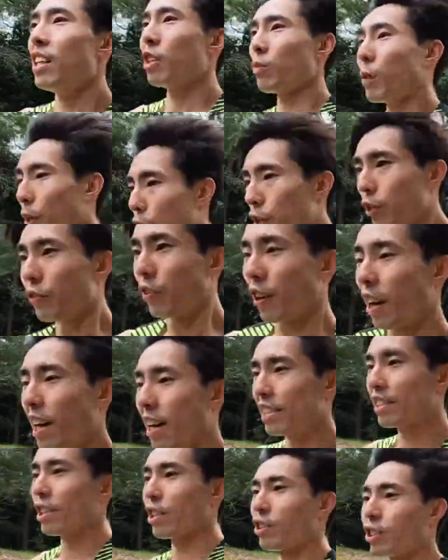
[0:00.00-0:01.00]
Especially for
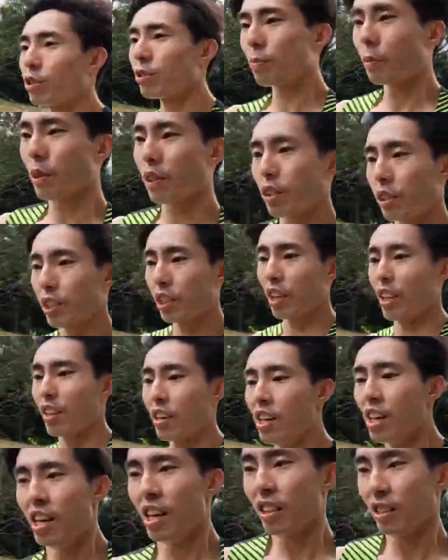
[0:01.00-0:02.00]
hard sessions, because
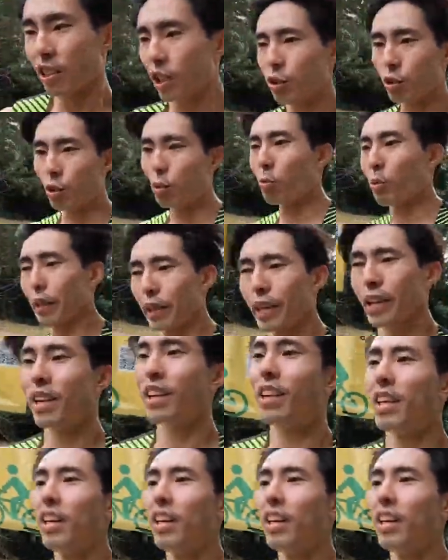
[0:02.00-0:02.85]
just no point.